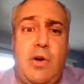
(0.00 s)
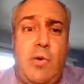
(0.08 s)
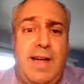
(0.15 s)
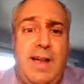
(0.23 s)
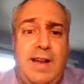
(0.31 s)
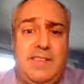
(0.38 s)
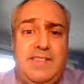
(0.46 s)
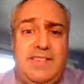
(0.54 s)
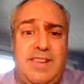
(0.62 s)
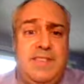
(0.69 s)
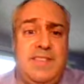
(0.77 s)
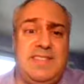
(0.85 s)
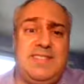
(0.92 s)
go ahead and
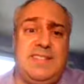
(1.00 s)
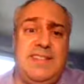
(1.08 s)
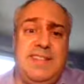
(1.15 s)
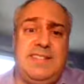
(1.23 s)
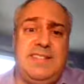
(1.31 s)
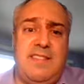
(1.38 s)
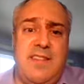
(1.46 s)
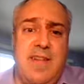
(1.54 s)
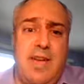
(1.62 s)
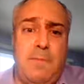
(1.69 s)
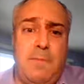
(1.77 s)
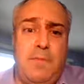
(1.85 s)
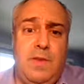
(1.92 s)
send this link to
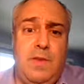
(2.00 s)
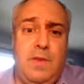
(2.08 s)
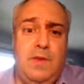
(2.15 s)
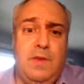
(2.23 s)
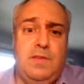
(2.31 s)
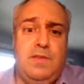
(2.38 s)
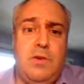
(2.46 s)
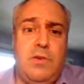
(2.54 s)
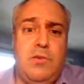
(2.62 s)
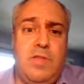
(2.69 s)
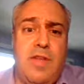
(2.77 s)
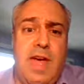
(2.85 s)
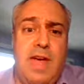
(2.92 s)
them
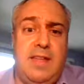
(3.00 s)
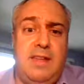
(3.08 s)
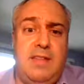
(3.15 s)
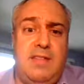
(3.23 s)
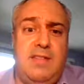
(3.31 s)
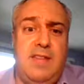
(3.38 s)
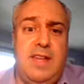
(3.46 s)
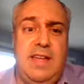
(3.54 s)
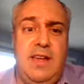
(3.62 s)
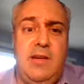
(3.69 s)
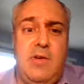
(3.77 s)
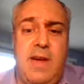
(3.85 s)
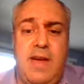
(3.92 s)
so that they
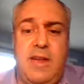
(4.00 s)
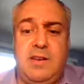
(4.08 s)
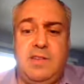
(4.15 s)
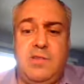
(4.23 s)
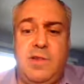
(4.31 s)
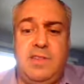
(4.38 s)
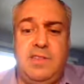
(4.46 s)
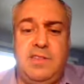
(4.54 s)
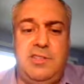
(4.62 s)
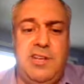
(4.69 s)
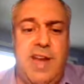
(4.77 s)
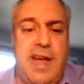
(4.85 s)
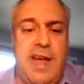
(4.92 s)
can go ahead and join
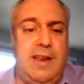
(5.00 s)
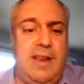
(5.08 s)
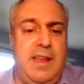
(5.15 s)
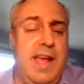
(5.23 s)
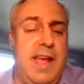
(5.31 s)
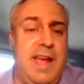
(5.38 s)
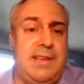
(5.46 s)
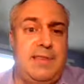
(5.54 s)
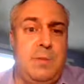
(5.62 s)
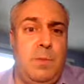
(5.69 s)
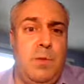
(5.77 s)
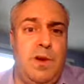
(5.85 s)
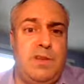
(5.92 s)
this chat and ask
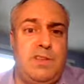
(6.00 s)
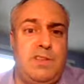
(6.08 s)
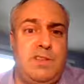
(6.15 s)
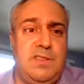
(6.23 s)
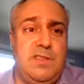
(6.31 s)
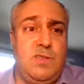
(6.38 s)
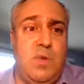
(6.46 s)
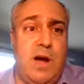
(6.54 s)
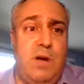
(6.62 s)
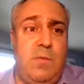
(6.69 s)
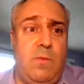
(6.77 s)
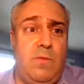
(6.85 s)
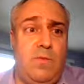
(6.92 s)
some questions as
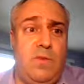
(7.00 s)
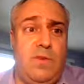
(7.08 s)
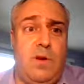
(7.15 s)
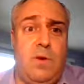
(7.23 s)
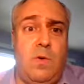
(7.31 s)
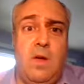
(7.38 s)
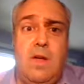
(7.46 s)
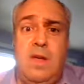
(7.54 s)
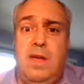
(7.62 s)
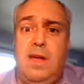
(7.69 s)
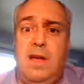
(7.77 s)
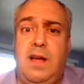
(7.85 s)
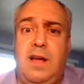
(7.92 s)
well. So
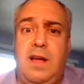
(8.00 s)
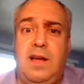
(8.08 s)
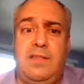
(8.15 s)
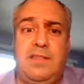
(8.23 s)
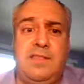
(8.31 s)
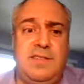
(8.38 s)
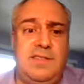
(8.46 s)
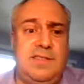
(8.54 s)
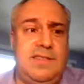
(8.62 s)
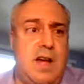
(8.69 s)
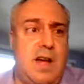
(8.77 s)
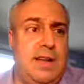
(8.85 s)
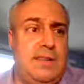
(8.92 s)
this
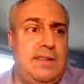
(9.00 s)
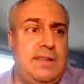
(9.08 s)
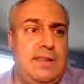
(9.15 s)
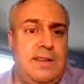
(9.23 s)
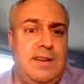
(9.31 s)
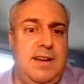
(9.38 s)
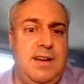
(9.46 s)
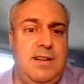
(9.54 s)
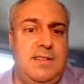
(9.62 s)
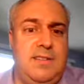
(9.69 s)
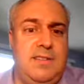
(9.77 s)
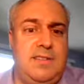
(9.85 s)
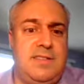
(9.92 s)
is
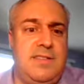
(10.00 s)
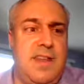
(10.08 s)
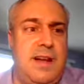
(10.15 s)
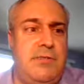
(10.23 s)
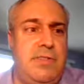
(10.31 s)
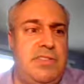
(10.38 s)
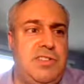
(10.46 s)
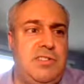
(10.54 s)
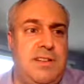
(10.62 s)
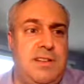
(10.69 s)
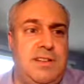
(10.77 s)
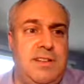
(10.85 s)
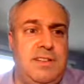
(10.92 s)
not
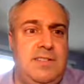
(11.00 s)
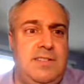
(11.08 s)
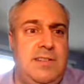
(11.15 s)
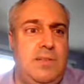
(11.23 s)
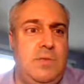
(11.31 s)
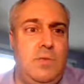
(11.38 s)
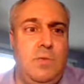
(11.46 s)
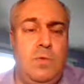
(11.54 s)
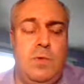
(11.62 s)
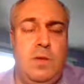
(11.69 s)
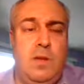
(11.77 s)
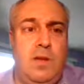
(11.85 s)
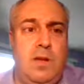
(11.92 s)
restricted to